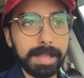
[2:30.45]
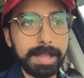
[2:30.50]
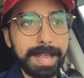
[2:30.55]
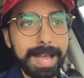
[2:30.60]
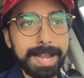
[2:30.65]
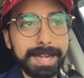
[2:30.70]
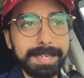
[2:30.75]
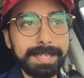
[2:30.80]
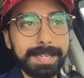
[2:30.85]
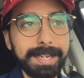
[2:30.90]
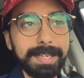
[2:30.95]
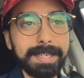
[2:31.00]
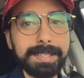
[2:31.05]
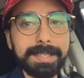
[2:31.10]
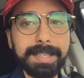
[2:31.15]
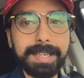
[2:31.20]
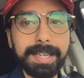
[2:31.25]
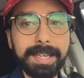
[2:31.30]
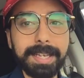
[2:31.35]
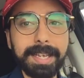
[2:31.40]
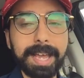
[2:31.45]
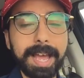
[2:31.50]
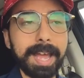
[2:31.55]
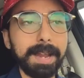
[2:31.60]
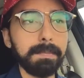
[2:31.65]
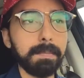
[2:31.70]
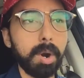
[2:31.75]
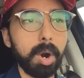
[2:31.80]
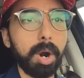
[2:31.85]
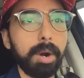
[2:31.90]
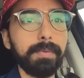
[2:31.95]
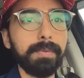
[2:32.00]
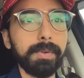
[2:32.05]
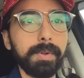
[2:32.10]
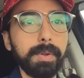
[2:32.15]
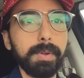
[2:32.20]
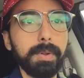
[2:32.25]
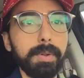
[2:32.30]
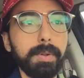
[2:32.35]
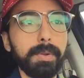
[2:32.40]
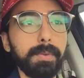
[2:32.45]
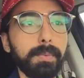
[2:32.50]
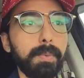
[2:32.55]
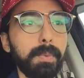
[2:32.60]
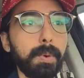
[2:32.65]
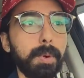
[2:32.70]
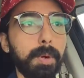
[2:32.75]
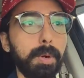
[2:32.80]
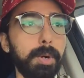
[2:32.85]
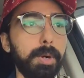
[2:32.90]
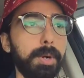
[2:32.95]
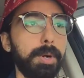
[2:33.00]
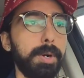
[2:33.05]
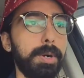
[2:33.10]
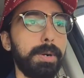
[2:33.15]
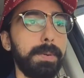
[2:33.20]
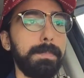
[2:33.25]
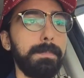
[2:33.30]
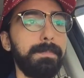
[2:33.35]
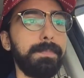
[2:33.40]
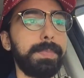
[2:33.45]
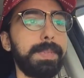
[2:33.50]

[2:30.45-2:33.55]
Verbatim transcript: that Disney and Marvel were